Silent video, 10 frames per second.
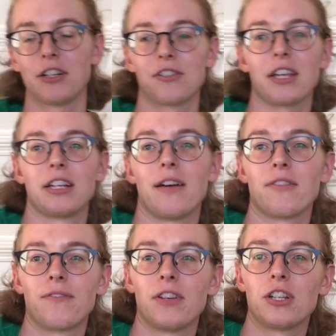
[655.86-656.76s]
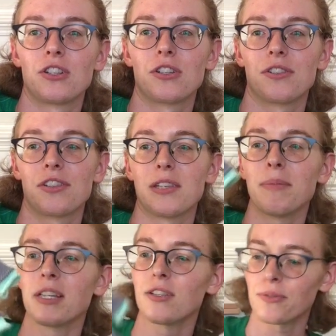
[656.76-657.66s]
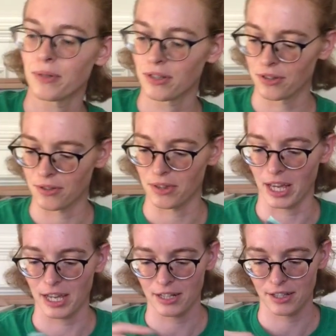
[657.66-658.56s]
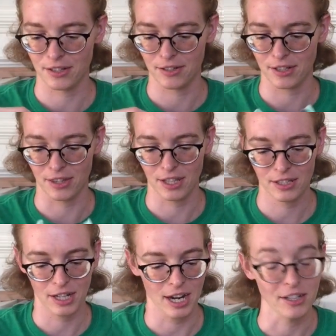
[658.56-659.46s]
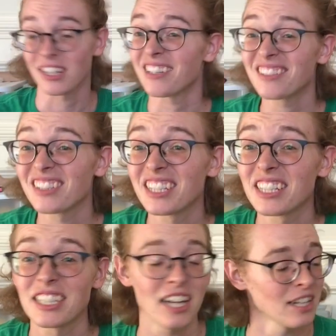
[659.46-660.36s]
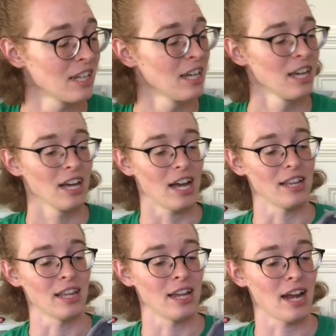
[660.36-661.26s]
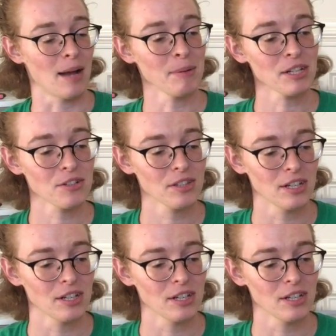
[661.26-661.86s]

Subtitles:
just like never finished seaming this one. So that is a thing that I could easily get done. And then I'm not sure that